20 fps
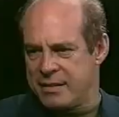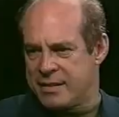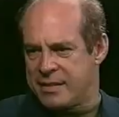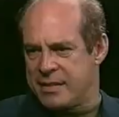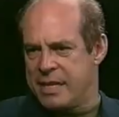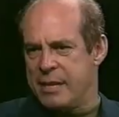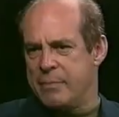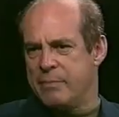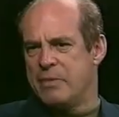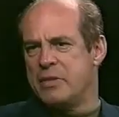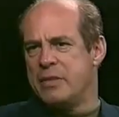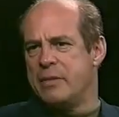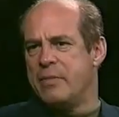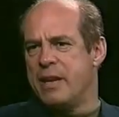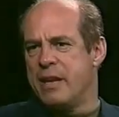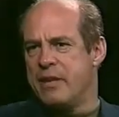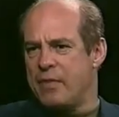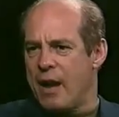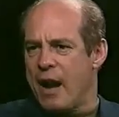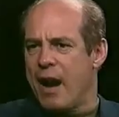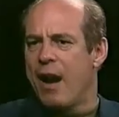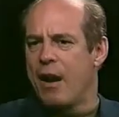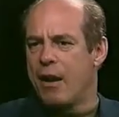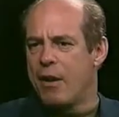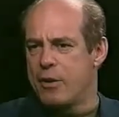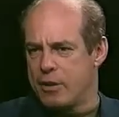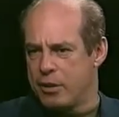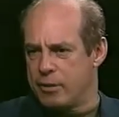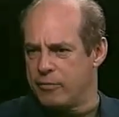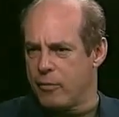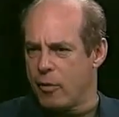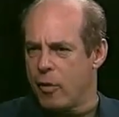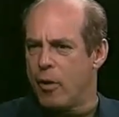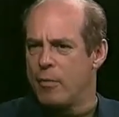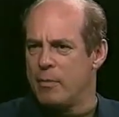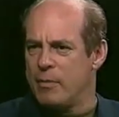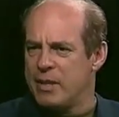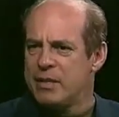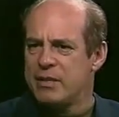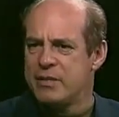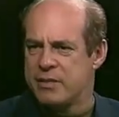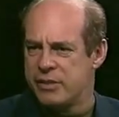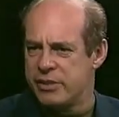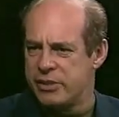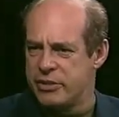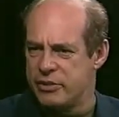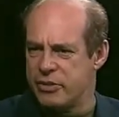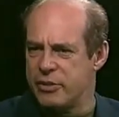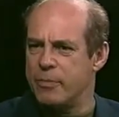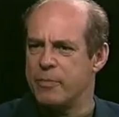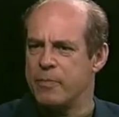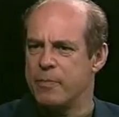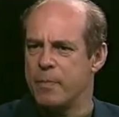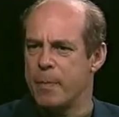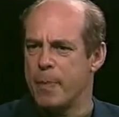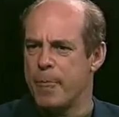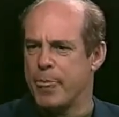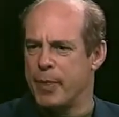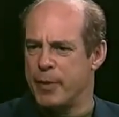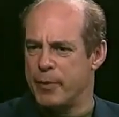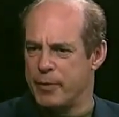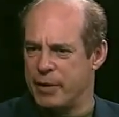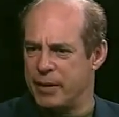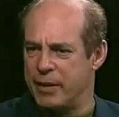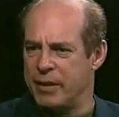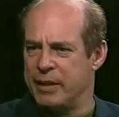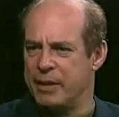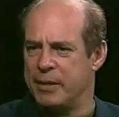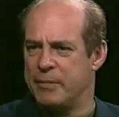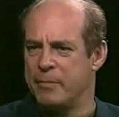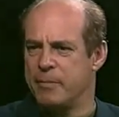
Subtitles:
seems to be at the heart of all mysticism, really.